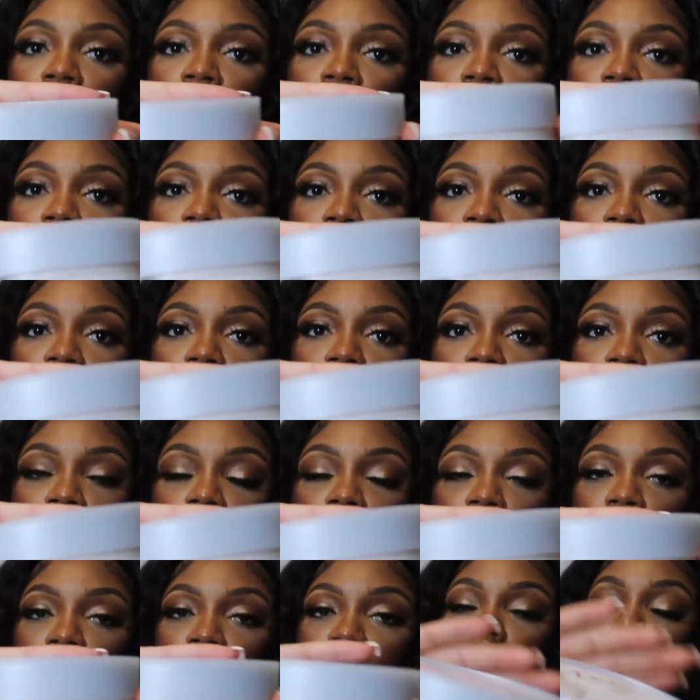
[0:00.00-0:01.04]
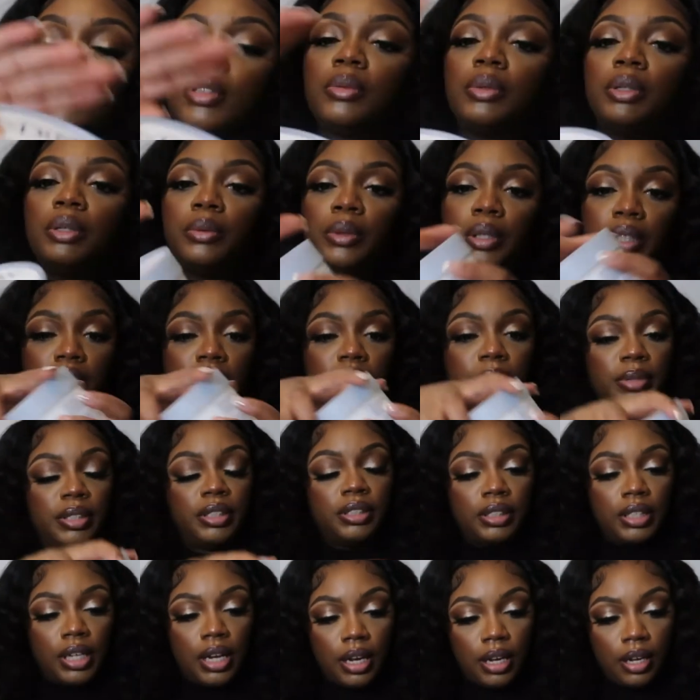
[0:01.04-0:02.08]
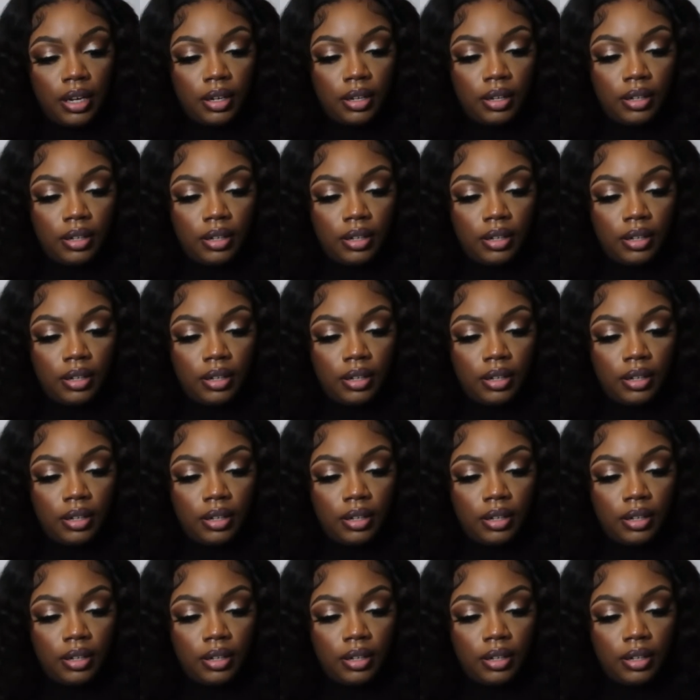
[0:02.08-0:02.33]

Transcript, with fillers: don't know what it smells like.